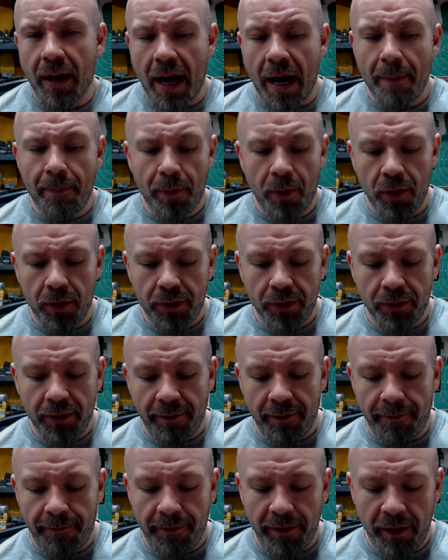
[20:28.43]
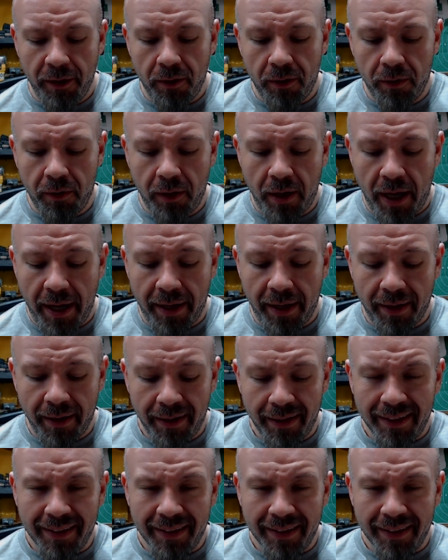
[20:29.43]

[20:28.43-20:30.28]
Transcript: I personally feel like